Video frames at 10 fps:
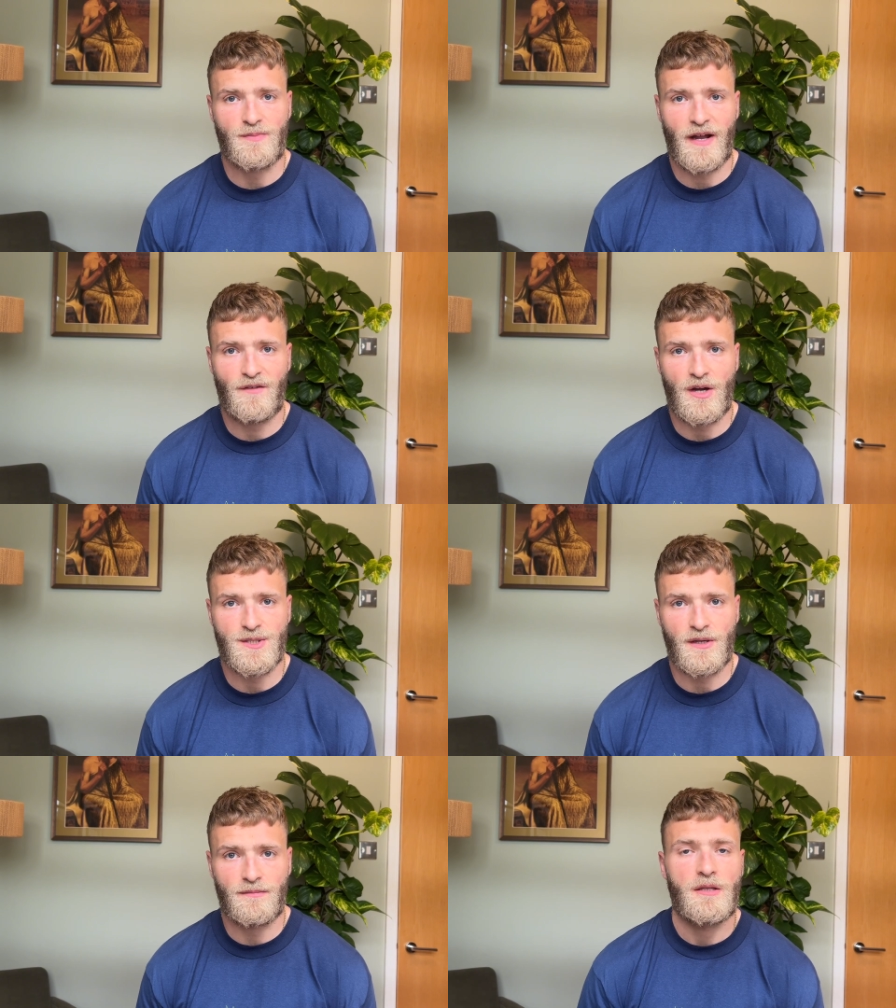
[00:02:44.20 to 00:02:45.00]
back faster.
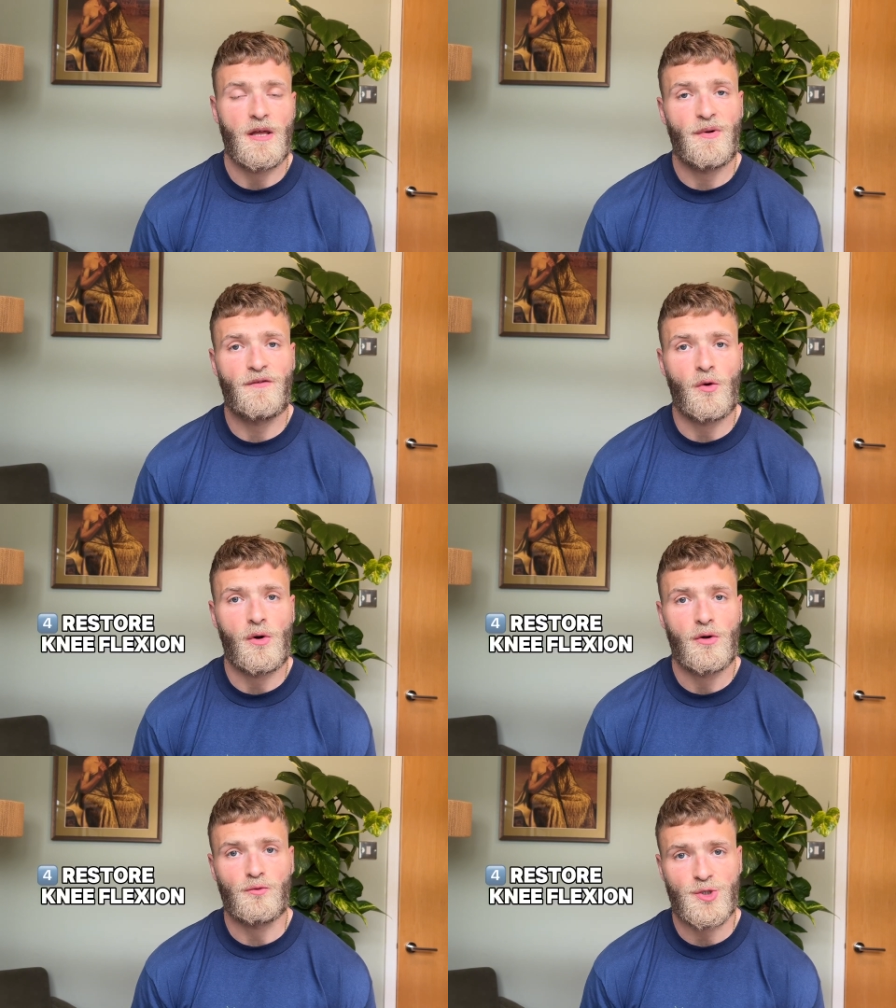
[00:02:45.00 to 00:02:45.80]
Number 4,
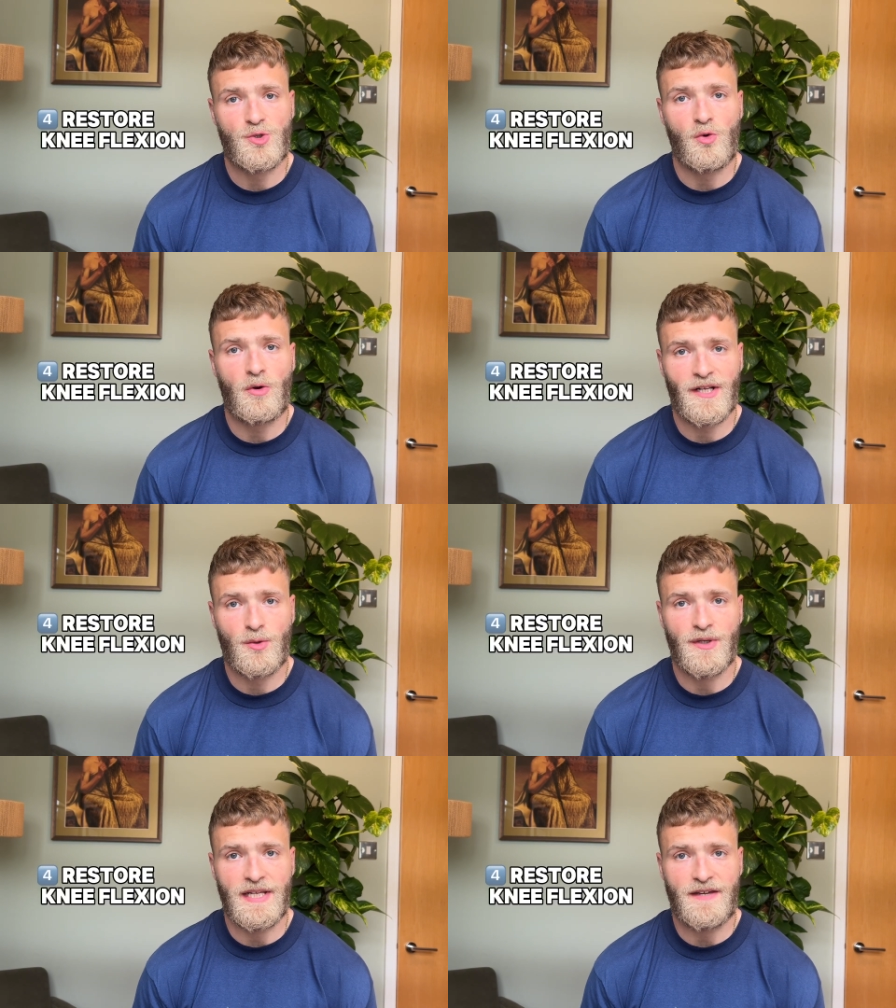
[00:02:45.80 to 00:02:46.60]
restore
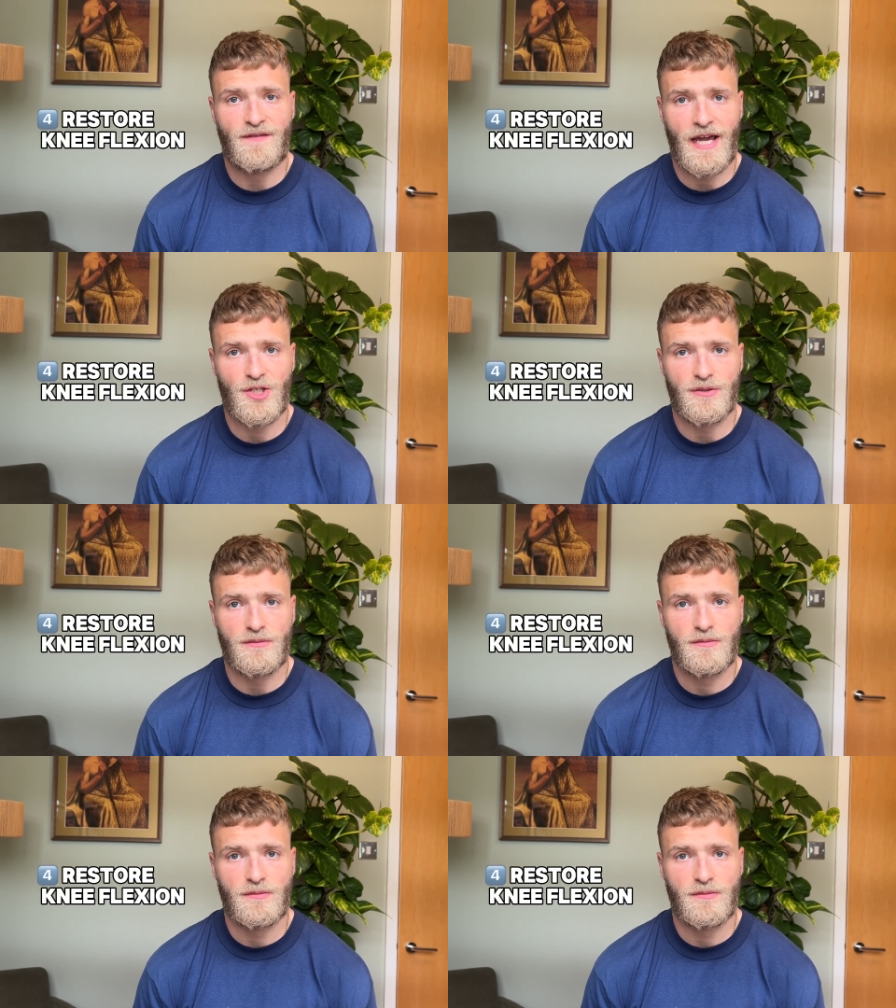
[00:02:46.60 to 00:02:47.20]
adequate knee flexion.